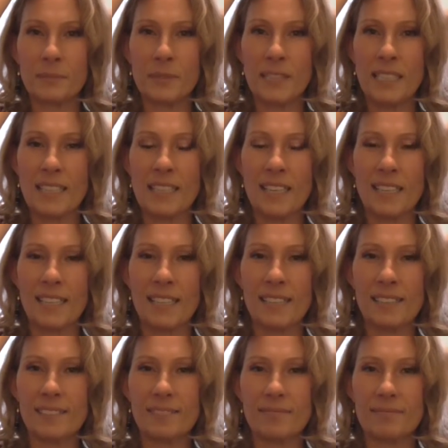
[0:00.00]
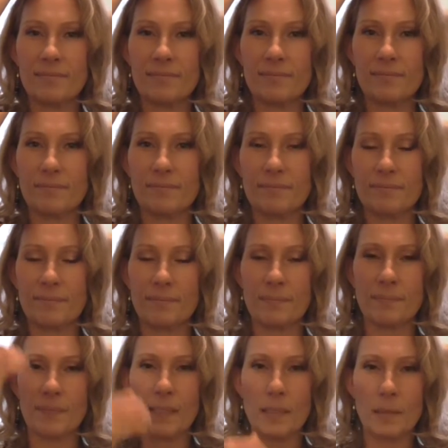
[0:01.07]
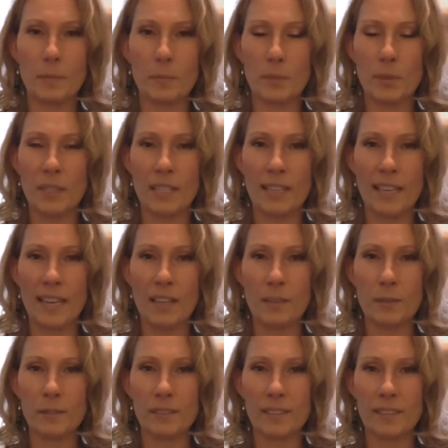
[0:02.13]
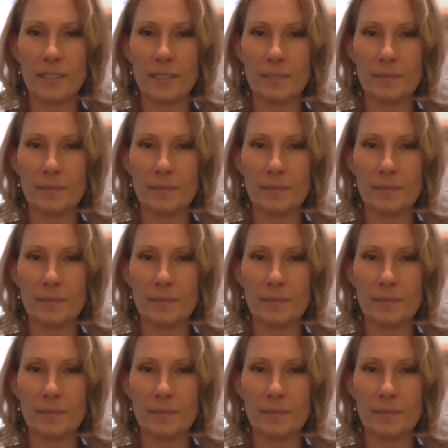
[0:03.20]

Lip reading: Breathe in and breathe out.